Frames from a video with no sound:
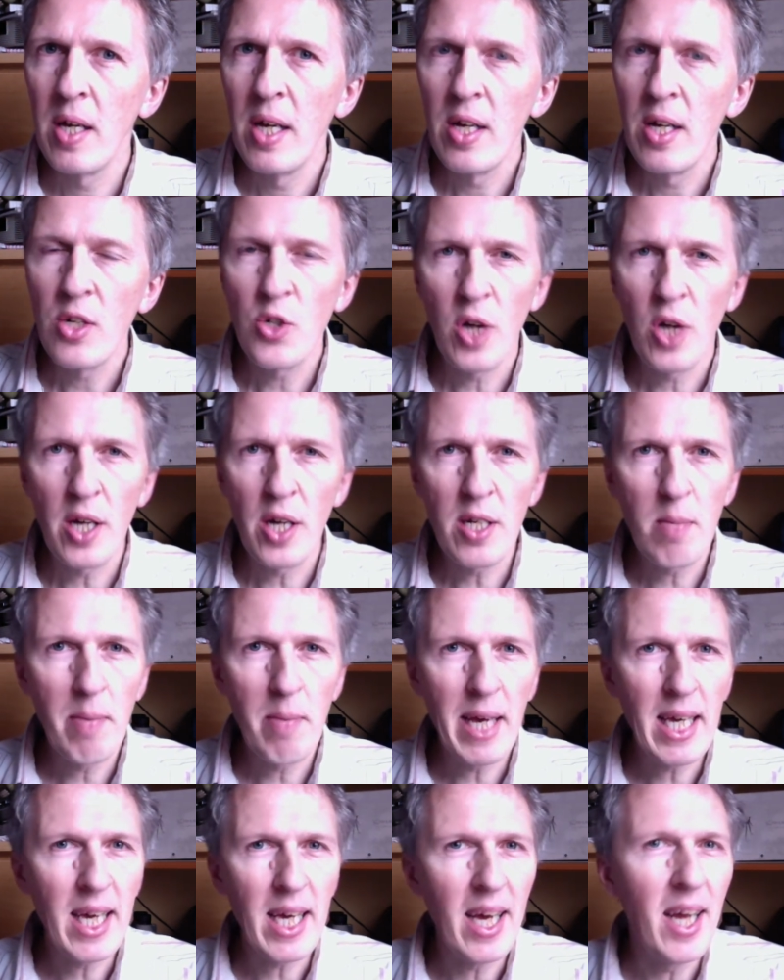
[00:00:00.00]
Try to
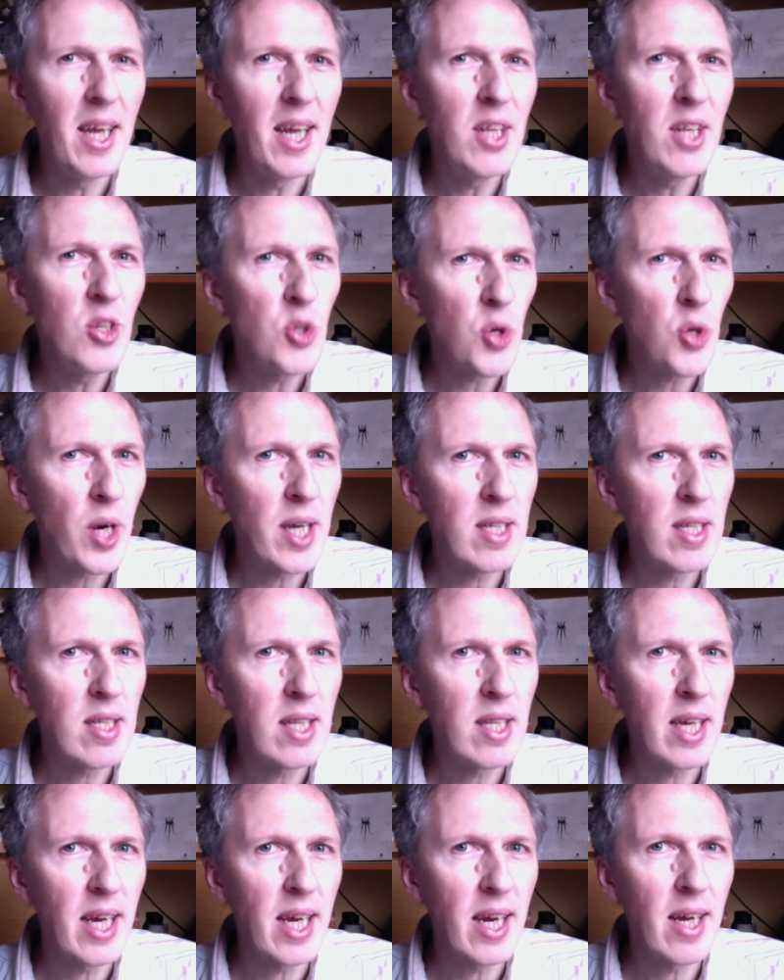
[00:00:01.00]
make it an
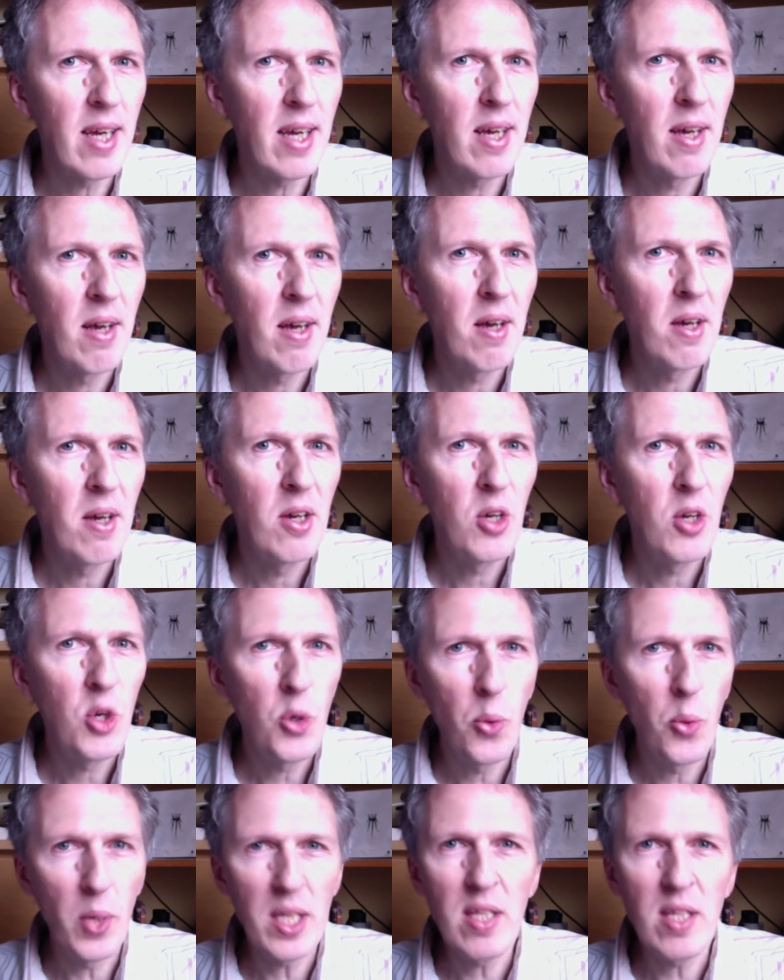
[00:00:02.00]
interesting
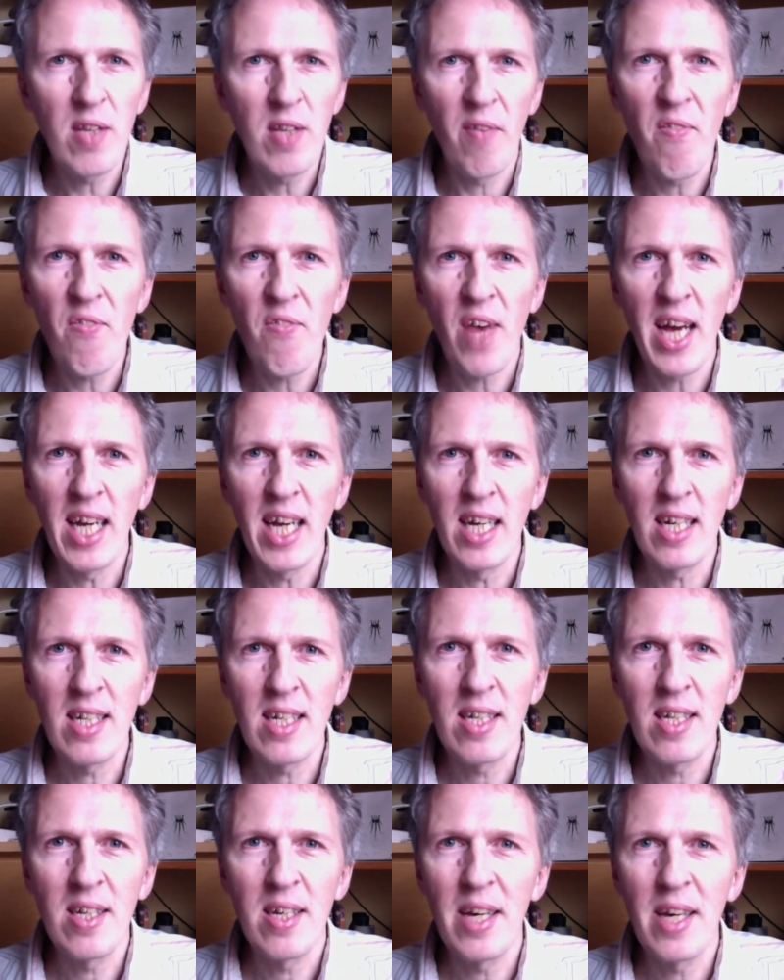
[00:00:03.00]
twist of fate
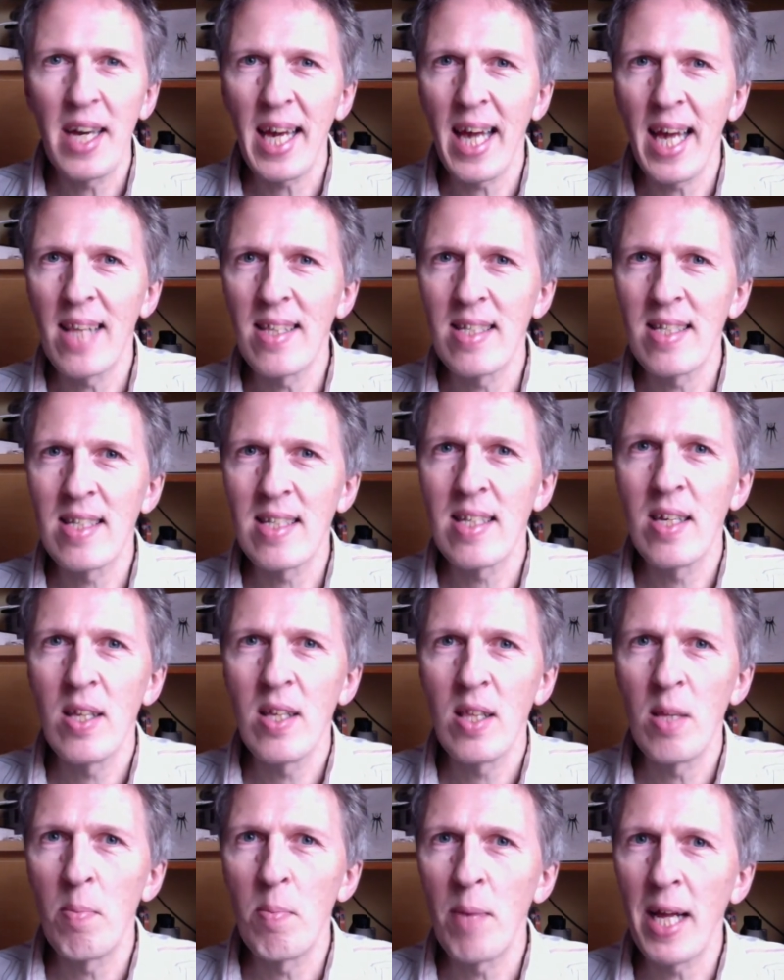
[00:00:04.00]
against the
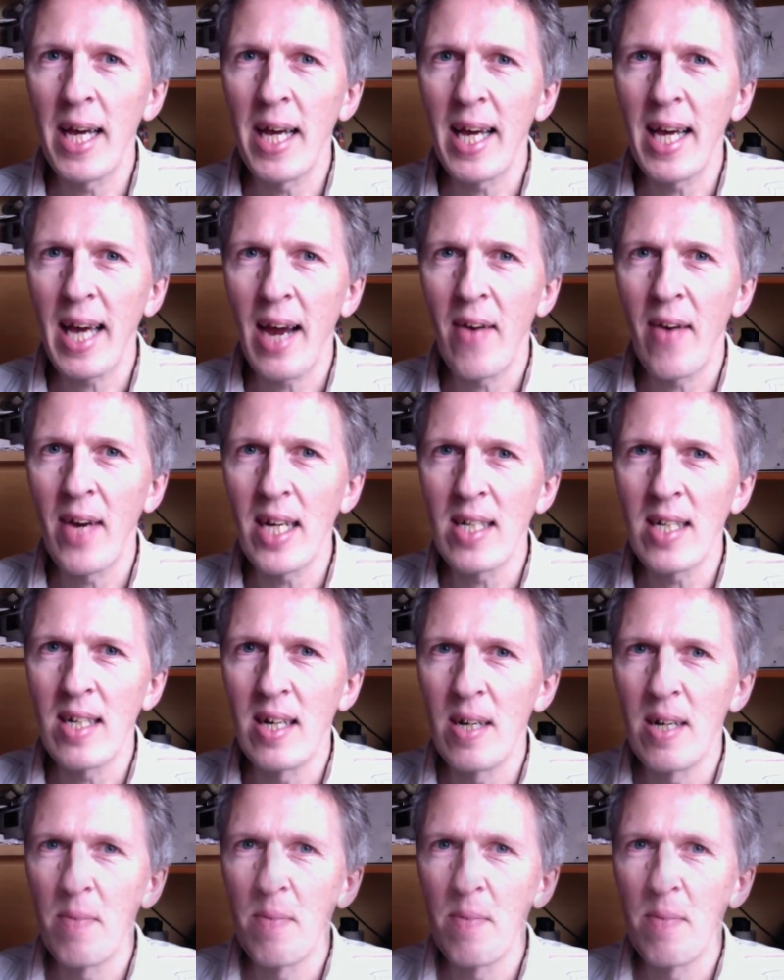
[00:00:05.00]
player character.